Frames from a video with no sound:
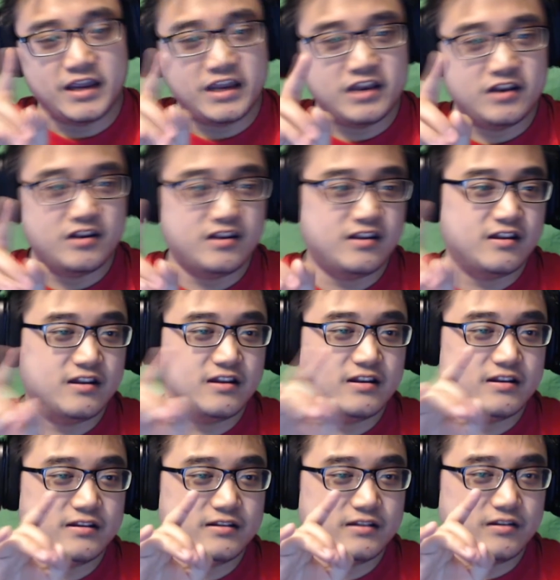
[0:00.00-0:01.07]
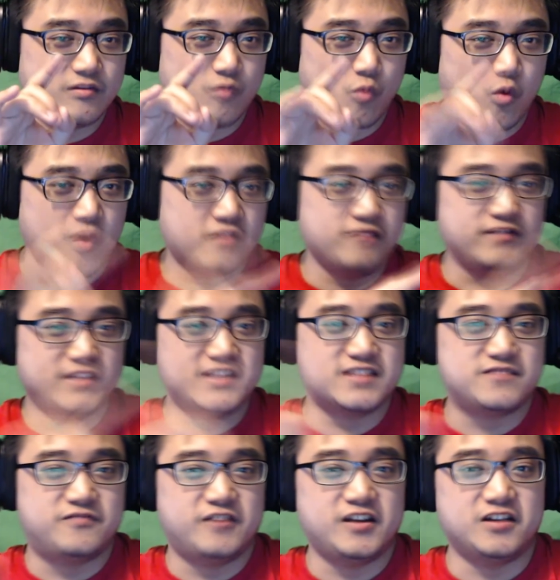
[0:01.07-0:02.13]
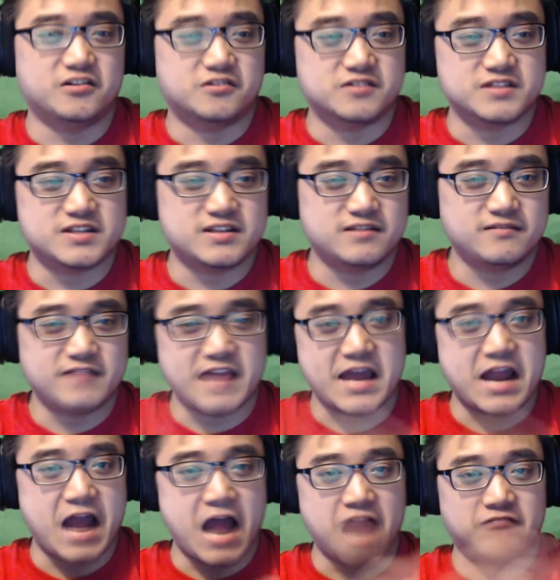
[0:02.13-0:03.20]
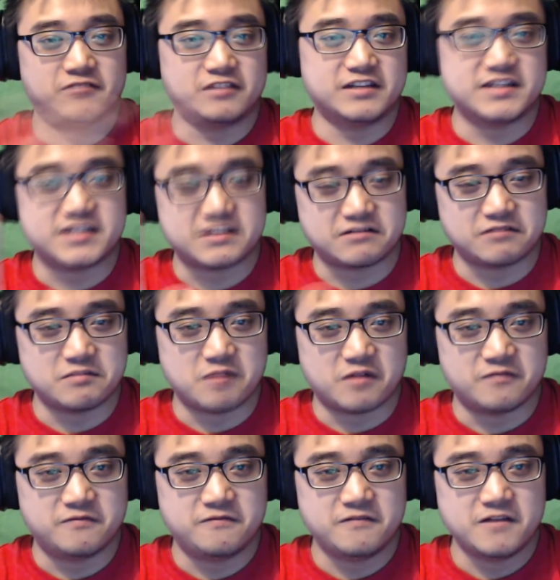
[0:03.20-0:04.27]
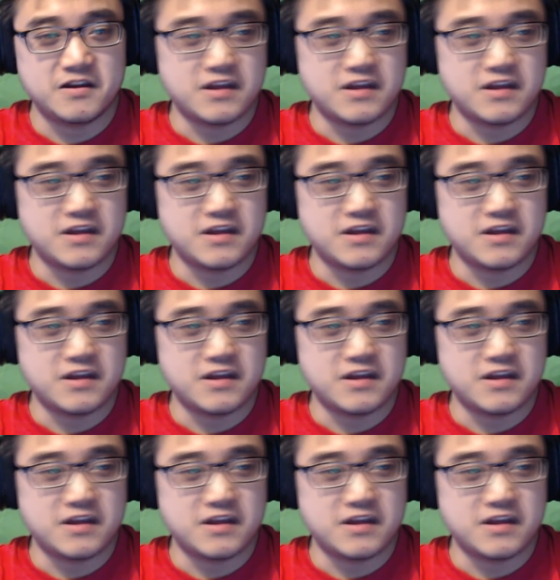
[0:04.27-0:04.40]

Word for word: in one of these videos that I release every month,